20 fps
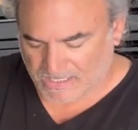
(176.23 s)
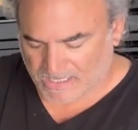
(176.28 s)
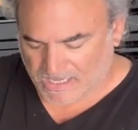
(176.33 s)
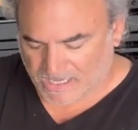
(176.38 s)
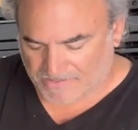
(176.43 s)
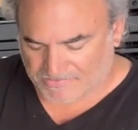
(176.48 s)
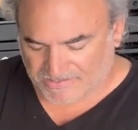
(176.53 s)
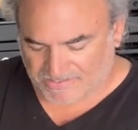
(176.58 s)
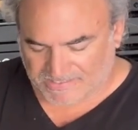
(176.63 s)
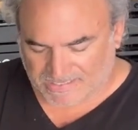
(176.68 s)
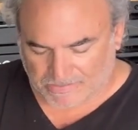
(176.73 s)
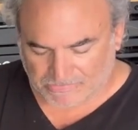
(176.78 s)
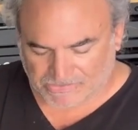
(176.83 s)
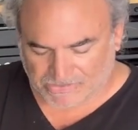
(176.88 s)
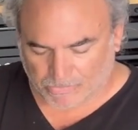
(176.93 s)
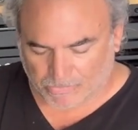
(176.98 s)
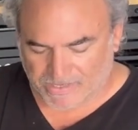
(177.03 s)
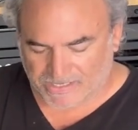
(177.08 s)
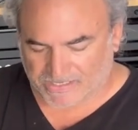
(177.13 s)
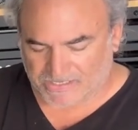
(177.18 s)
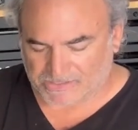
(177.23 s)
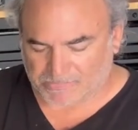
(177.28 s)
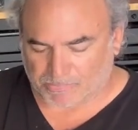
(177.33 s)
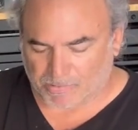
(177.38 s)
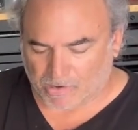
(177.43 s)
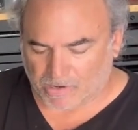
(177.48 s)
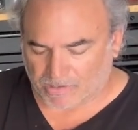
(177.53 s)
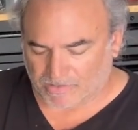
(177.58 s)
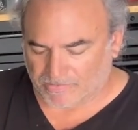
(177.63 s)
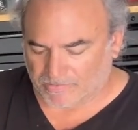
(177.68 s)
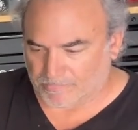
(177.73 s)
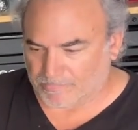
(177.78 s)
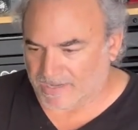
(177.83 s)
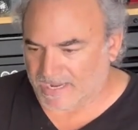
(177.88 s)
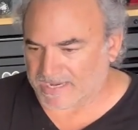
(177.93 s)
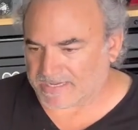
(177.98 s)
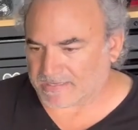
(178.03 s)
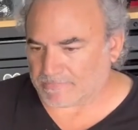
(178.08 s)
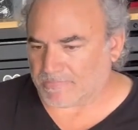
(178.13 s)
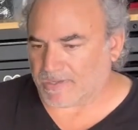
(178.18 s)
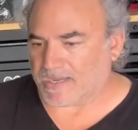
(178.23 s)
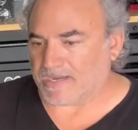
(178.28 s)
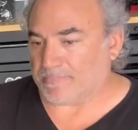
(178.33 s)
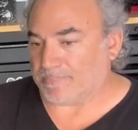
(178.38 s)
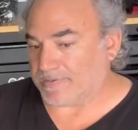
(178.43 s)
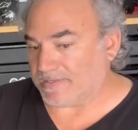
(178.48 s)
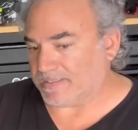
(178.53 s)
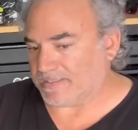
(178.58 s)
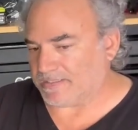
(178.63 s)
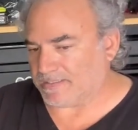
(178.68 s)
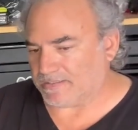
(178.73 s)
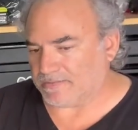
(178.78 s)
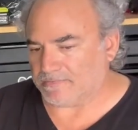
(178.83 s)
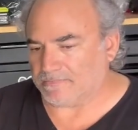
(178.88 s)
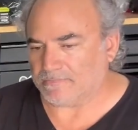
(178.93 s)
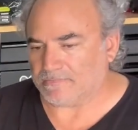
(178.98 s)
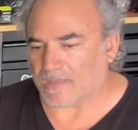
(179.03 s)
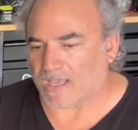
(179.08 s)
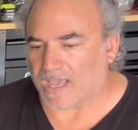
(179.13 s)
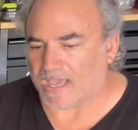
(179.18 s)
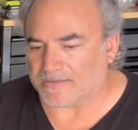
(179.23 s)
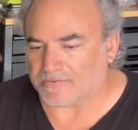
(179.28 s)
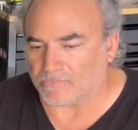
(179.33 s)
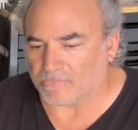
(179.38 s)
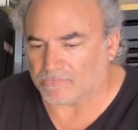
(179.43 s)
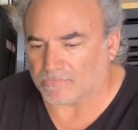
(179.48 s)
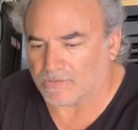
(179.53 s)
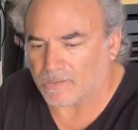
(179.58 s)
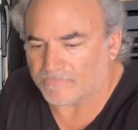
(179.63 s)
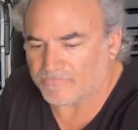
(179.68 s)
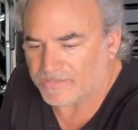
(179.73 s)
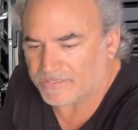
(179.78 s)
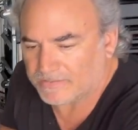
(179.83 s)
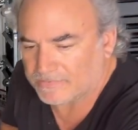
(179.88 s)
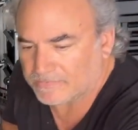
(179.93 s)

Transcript: I think that was the weakest part of the bike in my opinion. I don't love it.